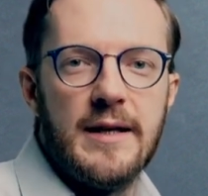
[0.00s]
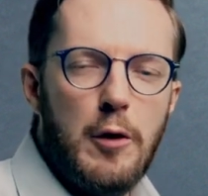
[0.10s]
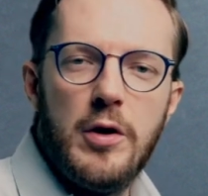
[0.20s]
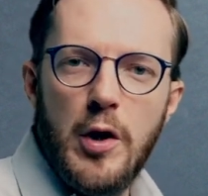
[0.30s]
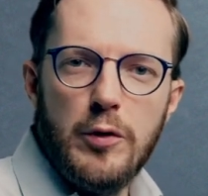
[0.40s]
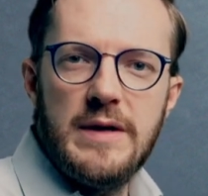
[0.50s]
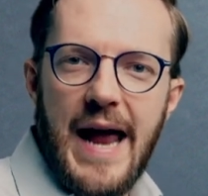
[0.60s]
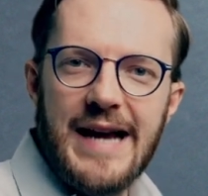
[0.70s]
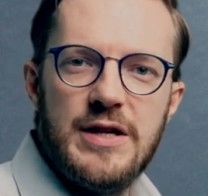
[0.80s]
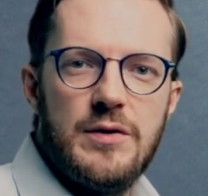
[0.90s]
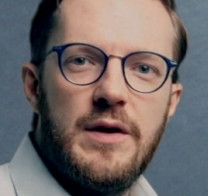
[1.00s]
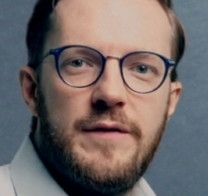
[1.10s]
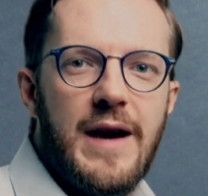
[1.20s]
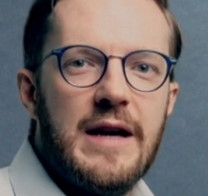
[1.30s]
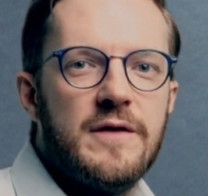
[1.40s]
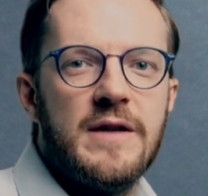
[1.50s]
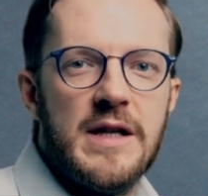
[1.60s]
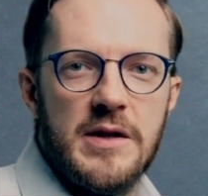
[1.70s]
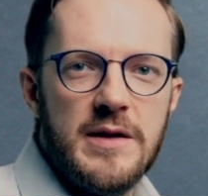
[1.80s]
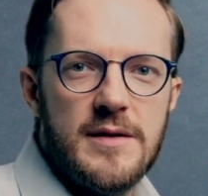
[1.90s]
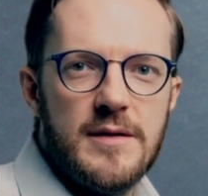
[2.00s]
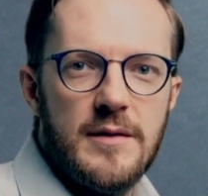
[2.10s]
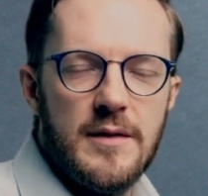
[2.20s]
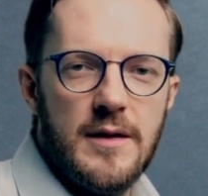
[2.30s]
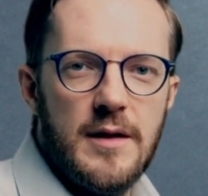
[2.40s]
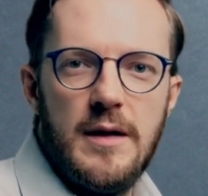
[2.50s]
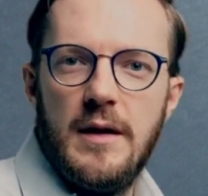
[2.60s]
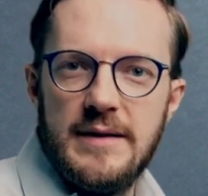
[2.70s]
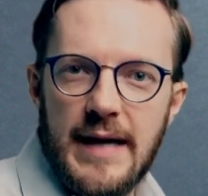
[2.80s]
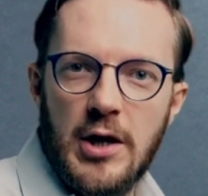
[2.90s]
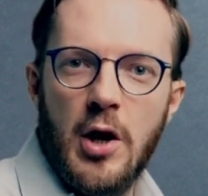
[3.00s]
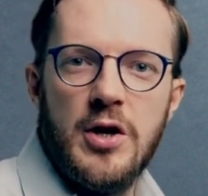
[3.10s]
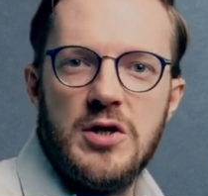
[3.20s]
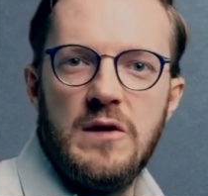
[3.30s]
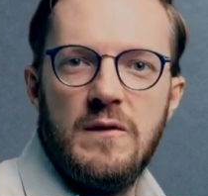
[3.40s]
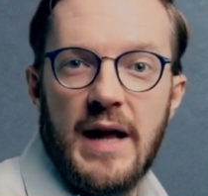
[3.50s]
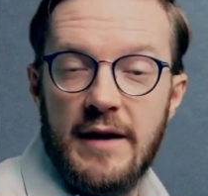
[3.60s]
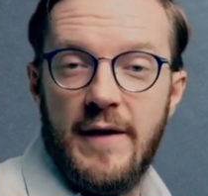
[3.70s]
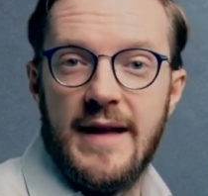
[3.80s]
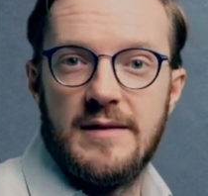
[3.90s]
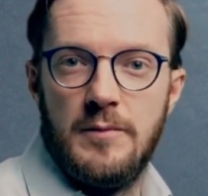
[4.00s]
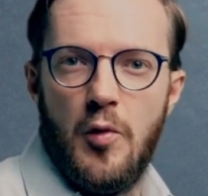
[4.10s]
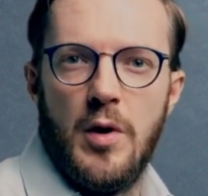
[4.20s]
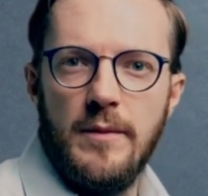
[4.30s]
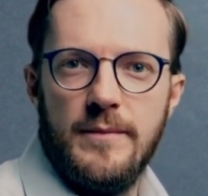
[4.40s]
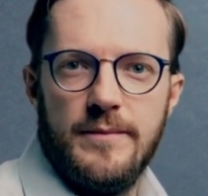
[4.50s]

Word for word: Now, in those extra five years, technology will advance more.